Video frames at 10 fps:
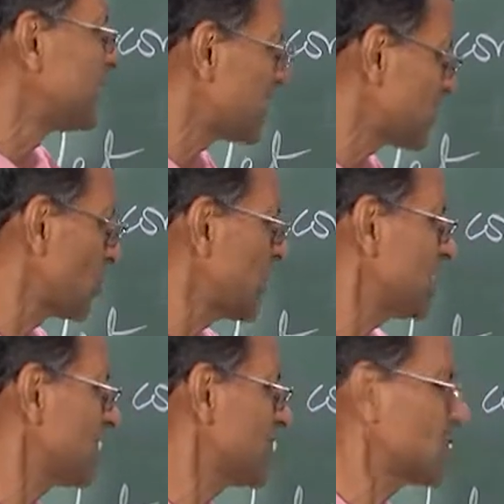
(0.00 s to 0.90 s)
this
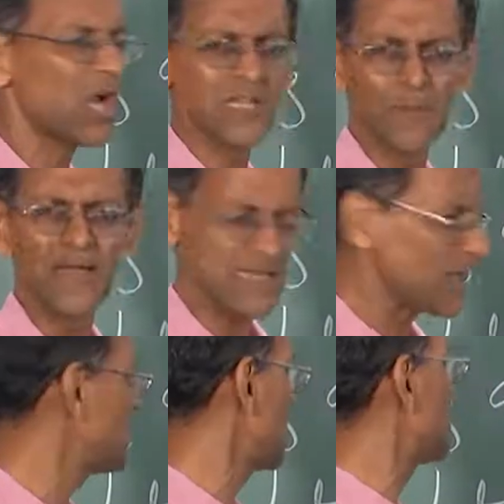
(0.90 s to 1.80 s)
notation is not the best. I
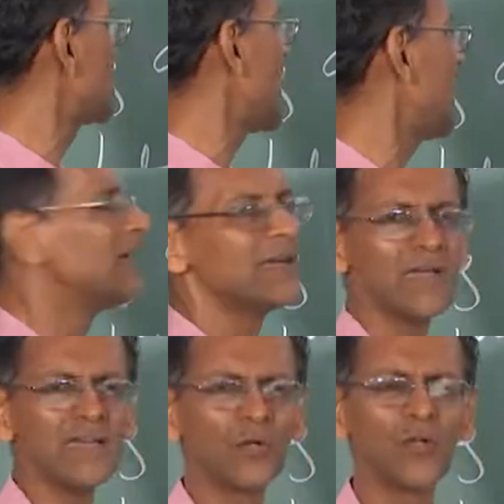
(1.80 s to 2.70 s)
should have put,
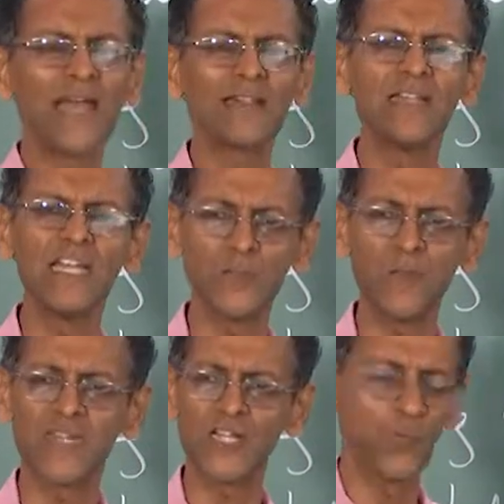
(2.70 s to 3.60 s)
like the
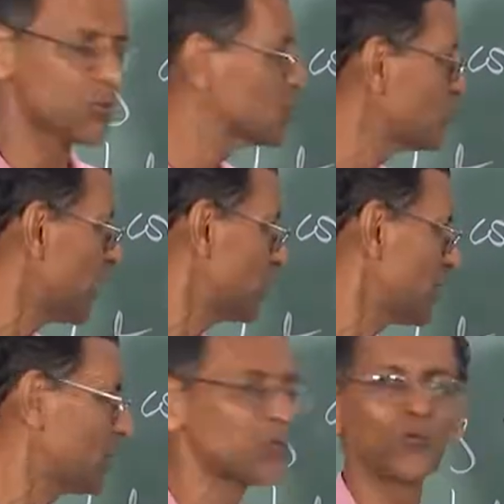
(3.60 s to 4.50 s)
DSP textbooks do, I should
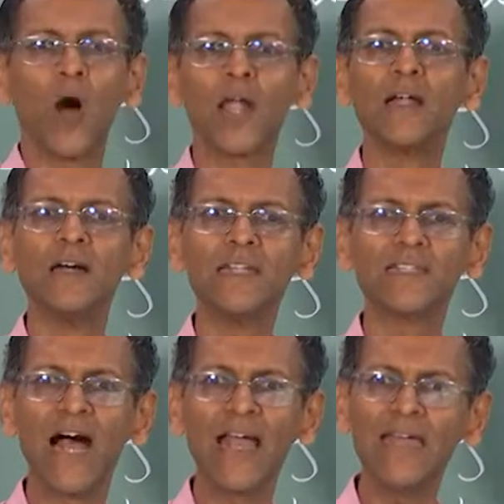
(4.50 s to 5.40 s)
have put what? This
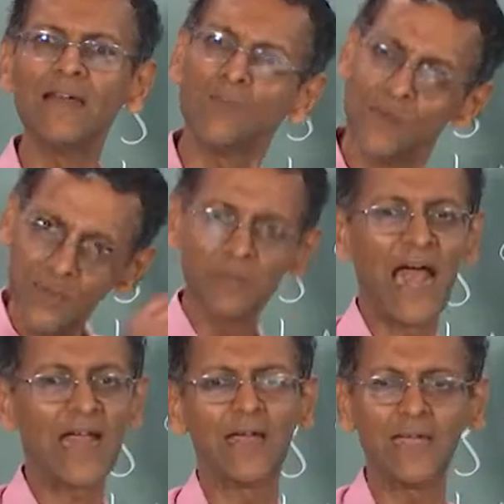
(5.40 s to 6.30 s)
I in
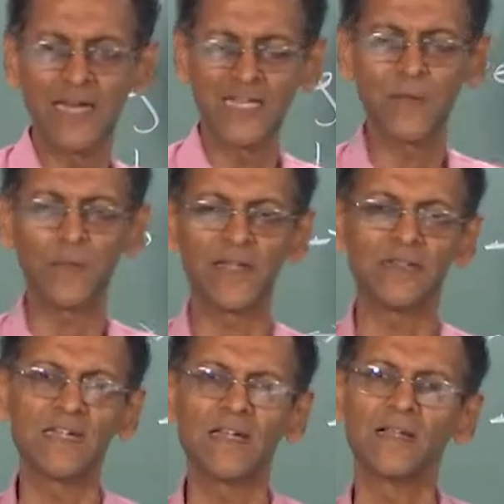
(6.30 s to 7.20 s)
bracket as a
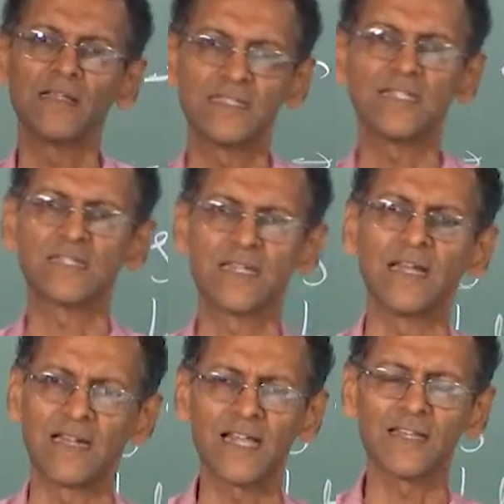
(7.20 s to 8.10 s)
parenthetical
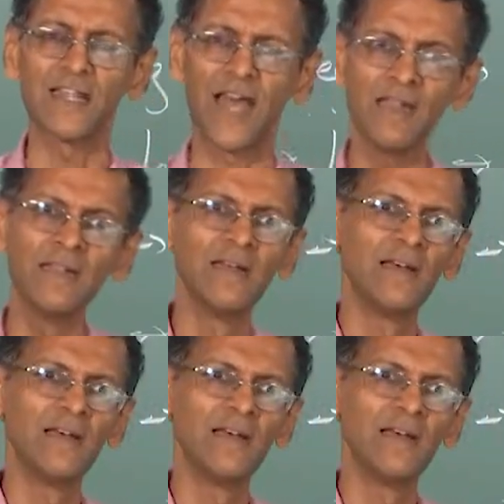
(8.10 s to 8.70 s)
thing rather than